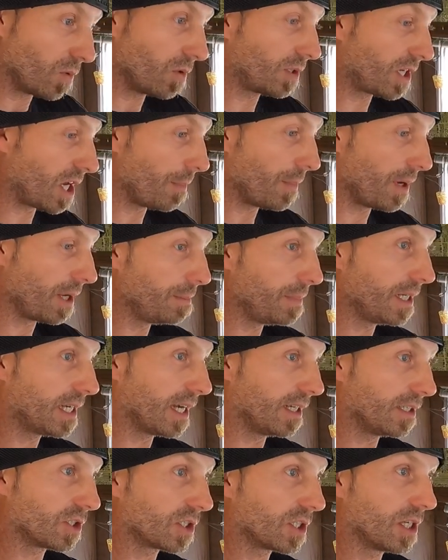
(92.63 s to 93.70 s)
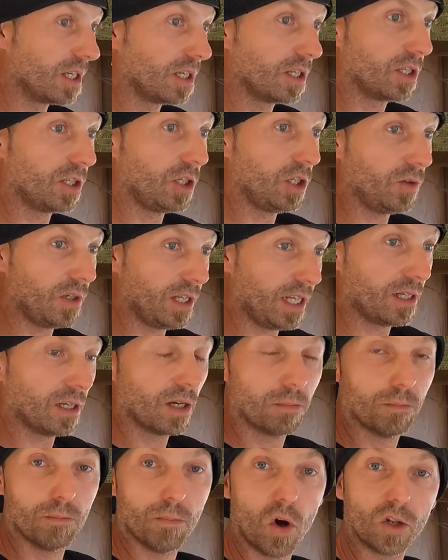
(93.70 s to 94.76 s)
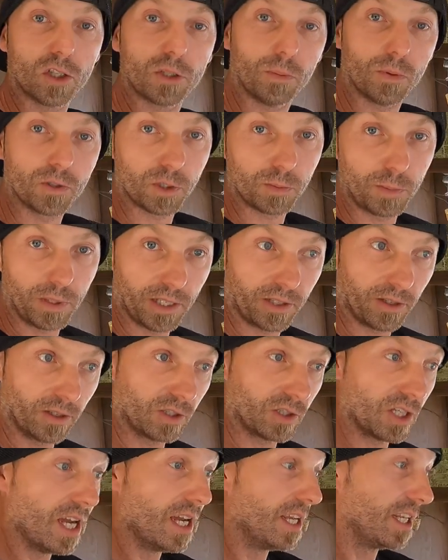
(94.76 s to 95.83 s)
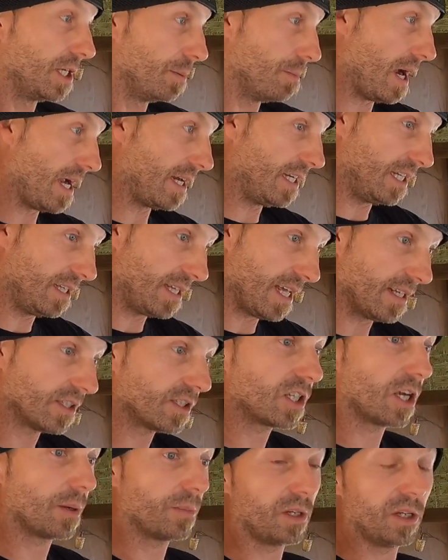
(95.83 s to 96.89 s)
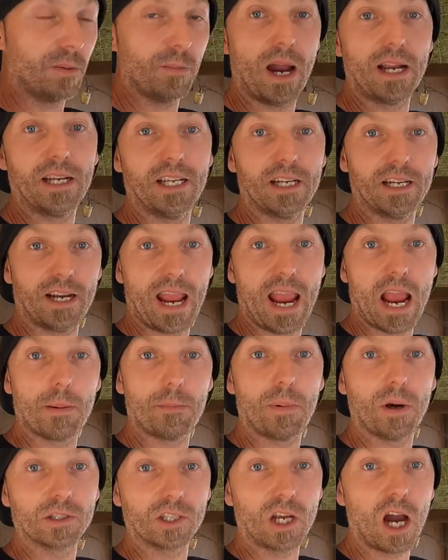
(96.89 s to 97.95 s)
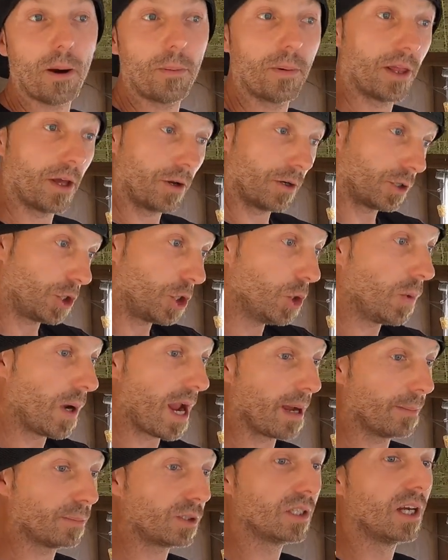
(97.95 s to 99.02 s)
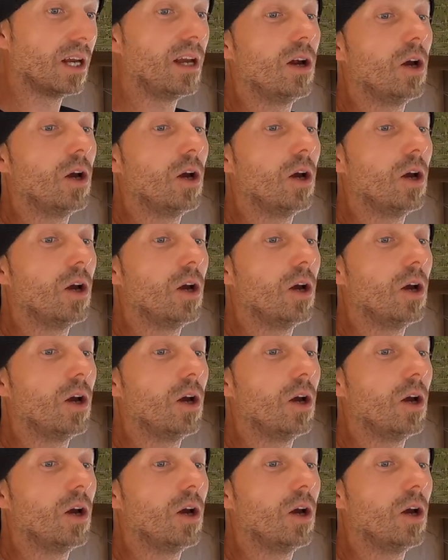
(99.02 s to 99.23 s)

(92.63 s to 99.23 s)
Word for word: would come in because you need multiple speakers. You might need that sub and you might need an amp on top of that or two amps.